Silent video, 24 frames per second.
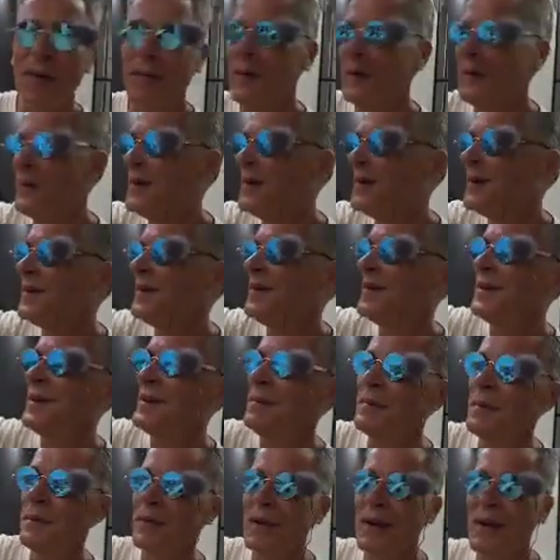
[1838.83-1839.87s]
We'd walk all
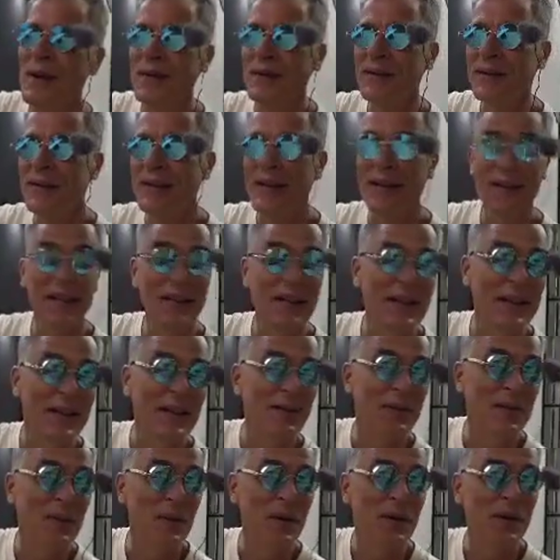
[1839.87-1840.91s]
up around, and he
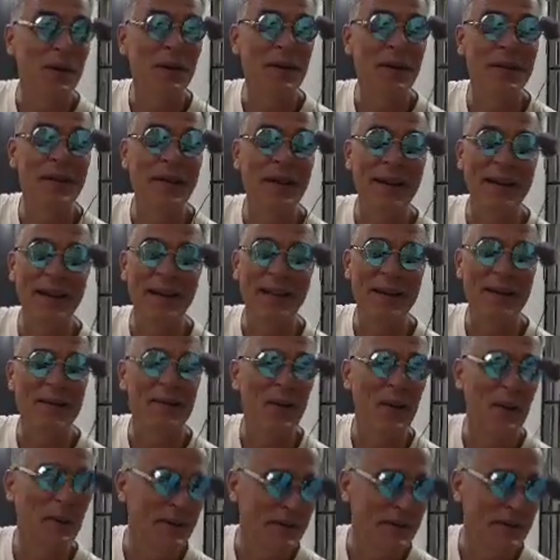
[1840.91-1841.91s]
loved to walk. And then he'd come home